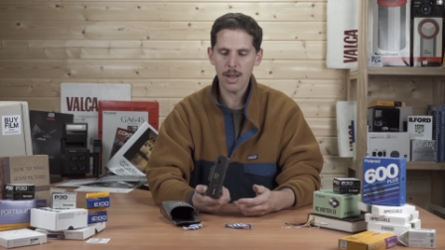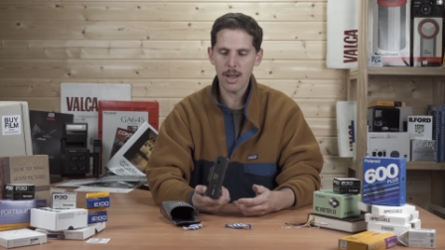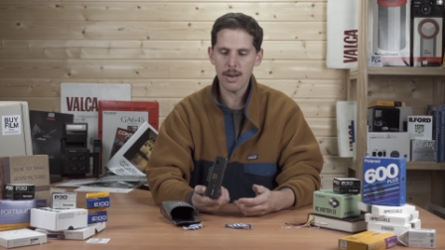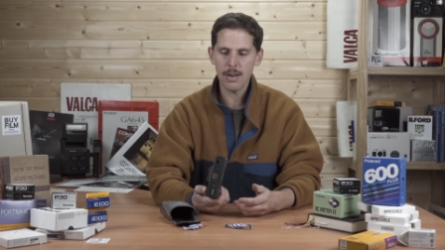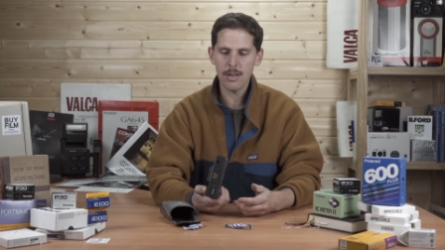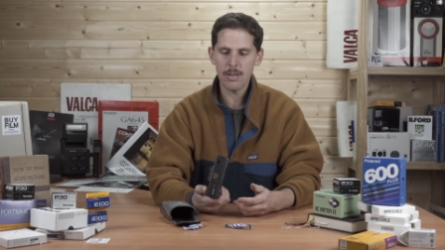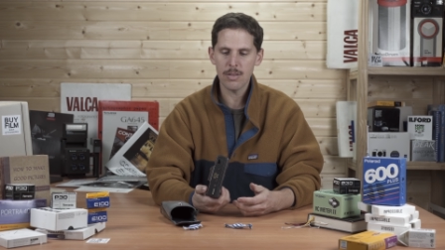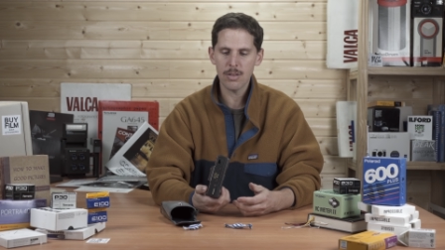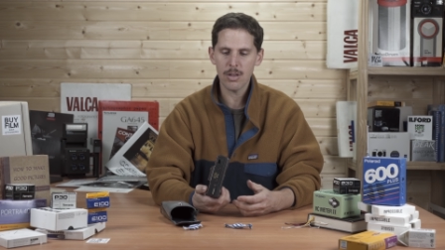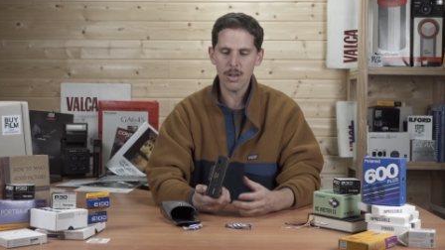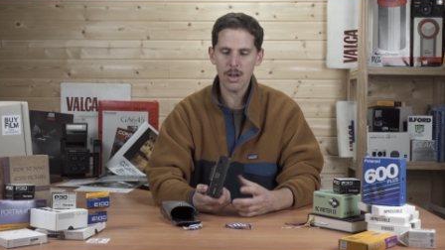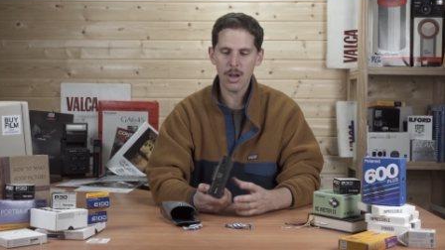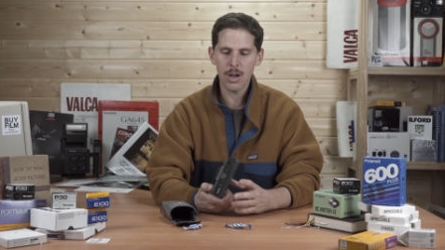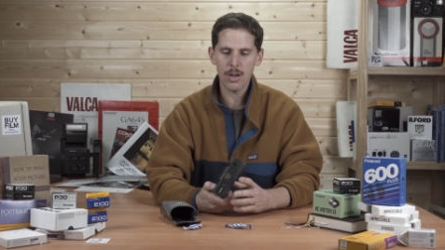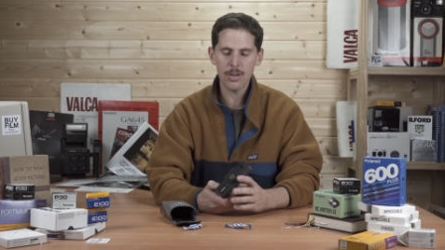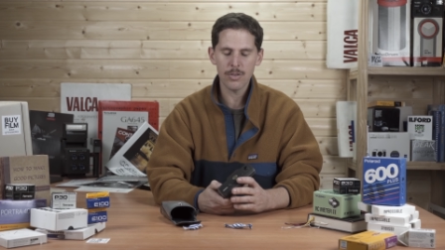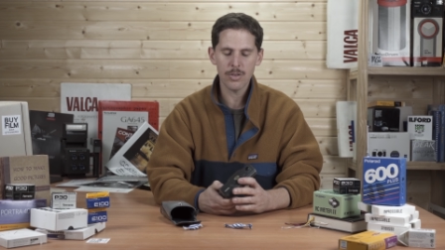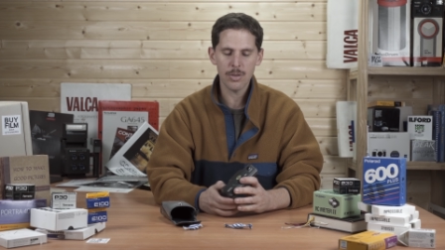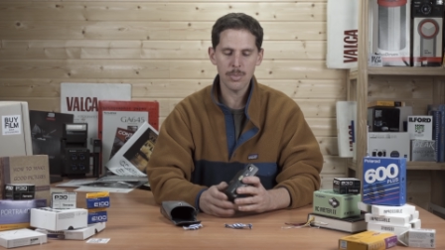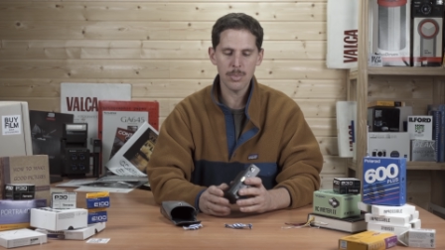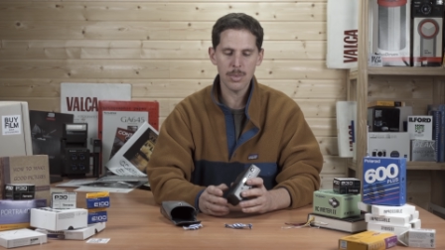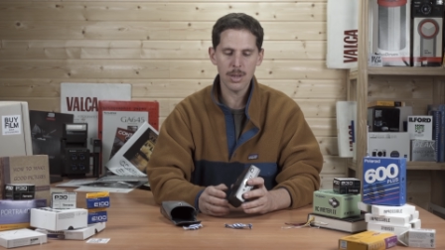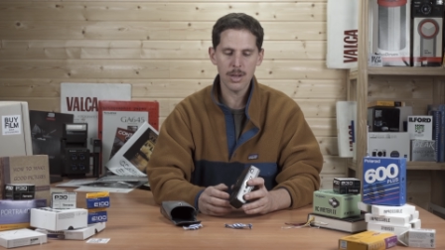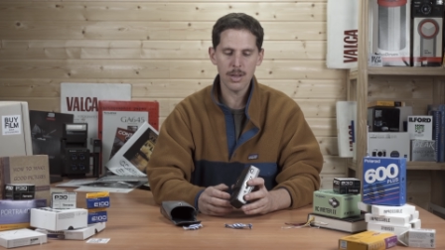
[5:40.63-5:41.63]
And it's
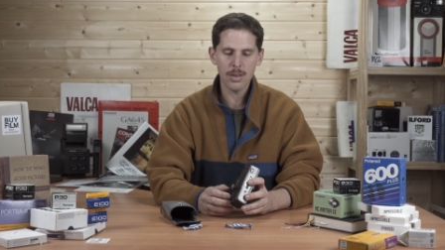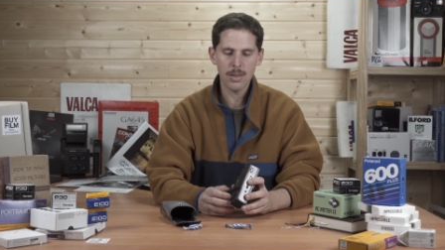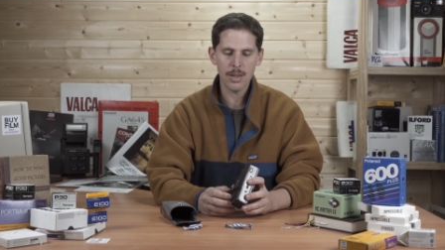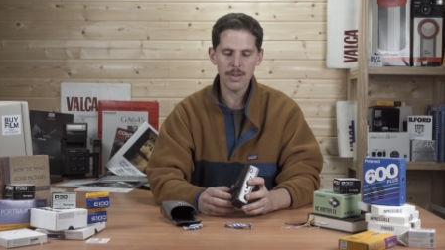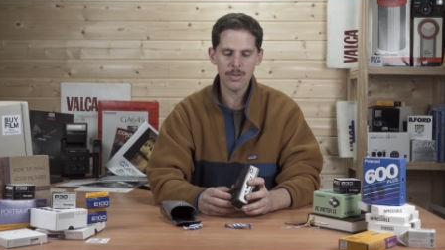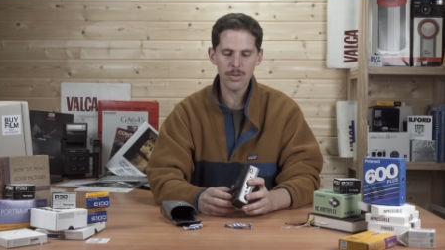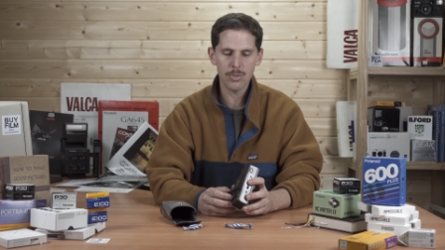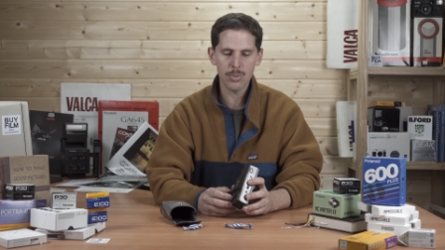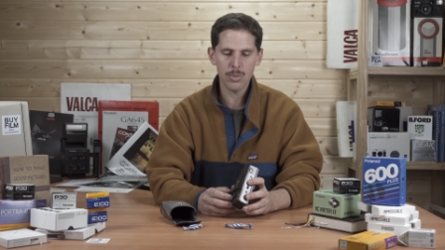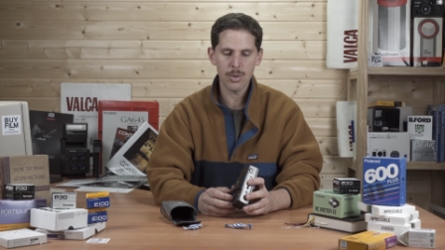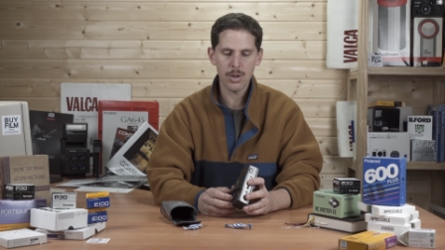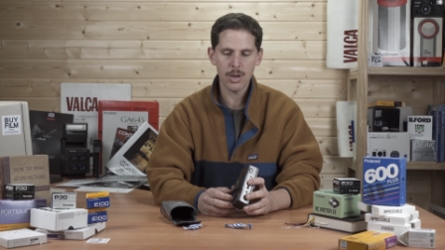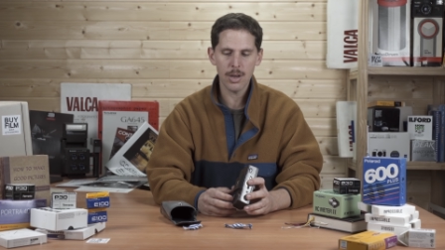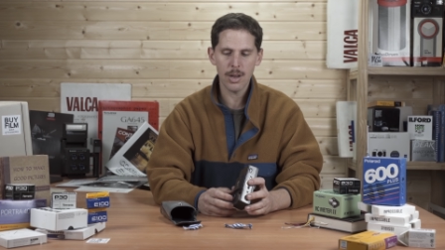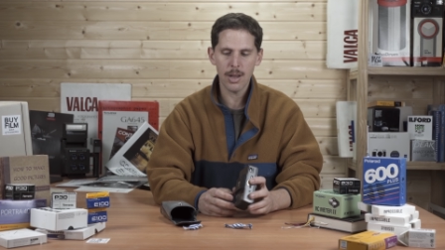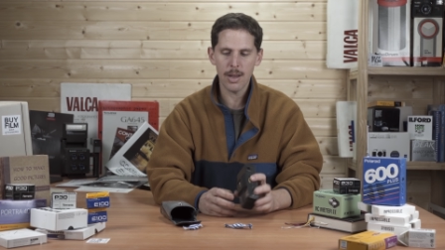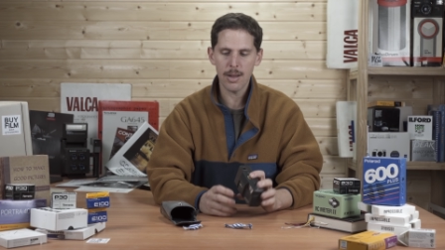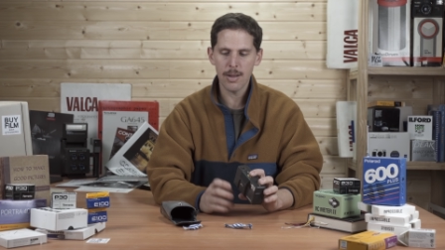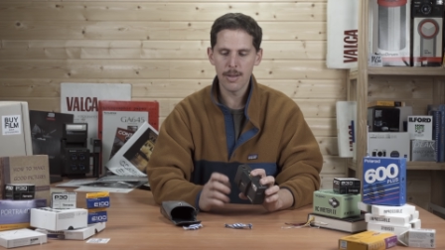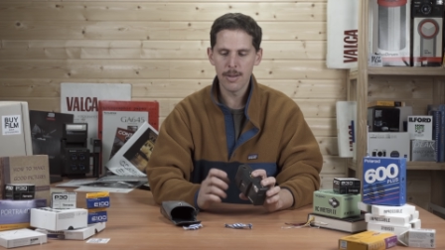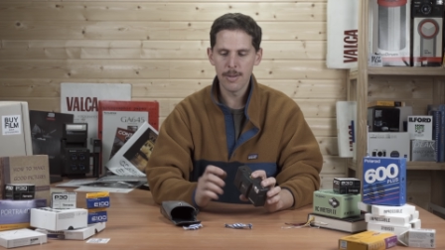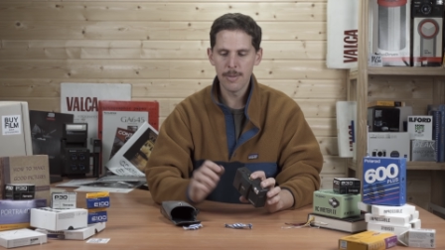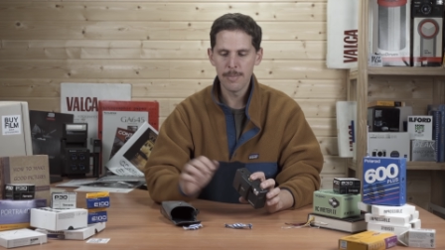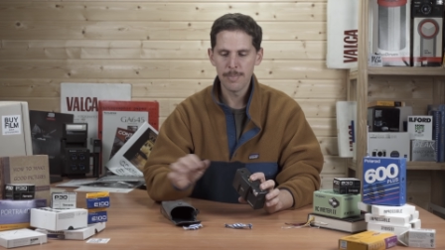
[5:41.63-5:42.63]
awesome that it takes one
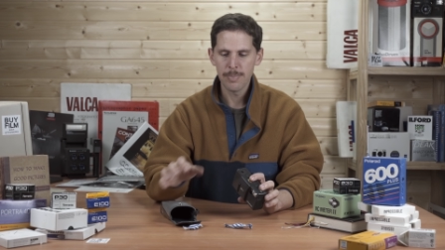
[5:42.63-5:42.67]
day.